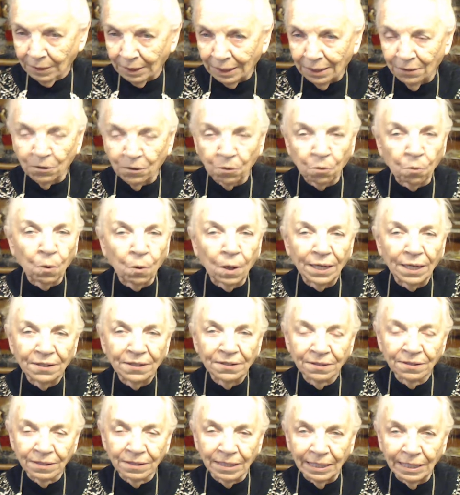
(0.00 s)
the one
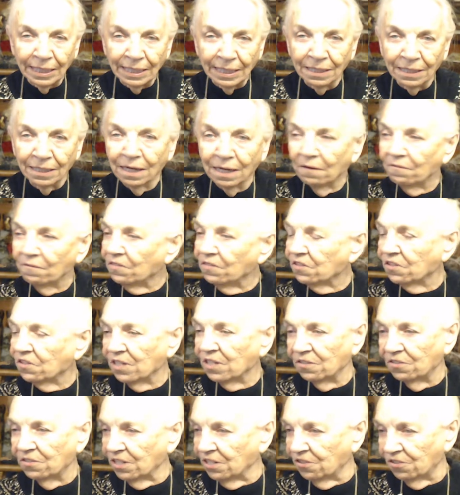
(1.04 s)
that he loved
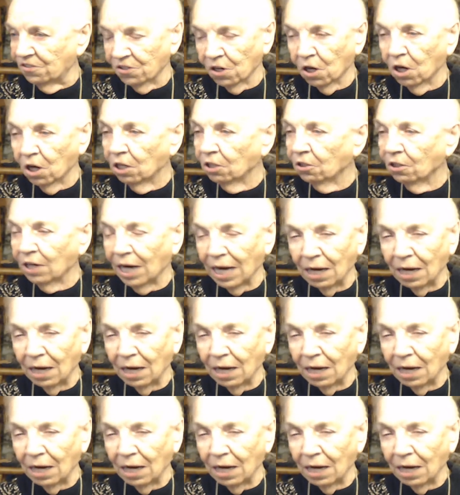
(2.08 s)
since he saw her